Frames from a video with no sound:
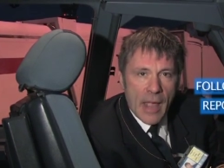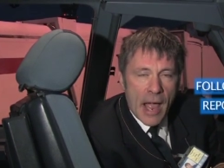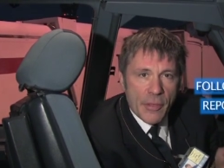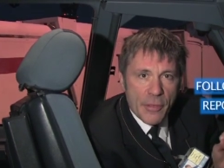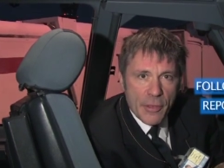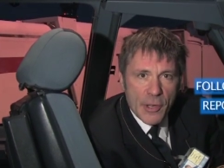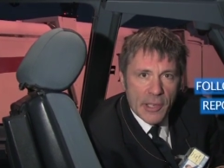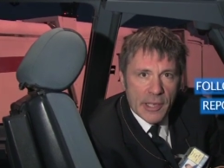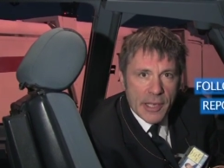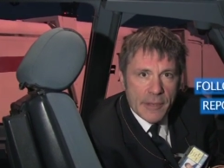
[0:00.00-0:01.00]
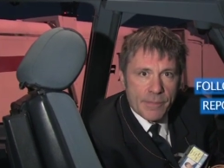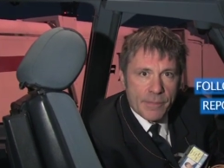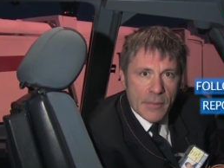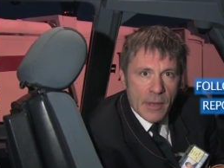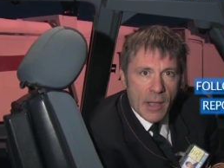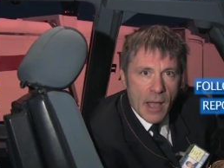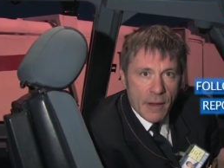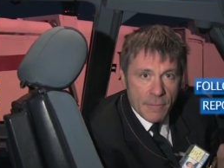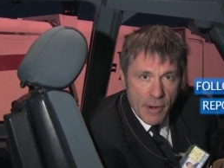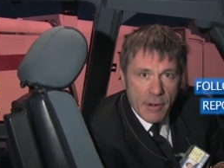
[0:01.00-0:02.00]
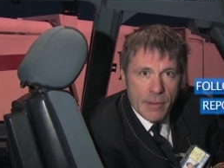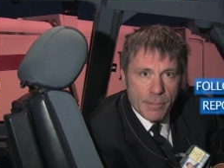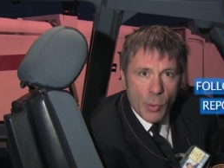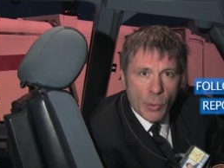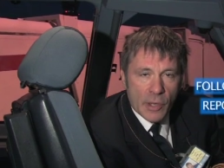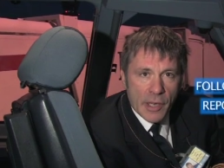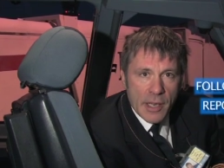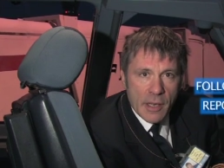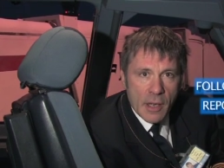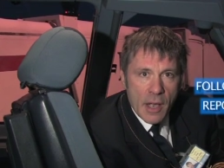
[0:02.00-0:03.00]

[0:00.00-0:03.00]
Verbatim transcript: And thirdly, and very importantly,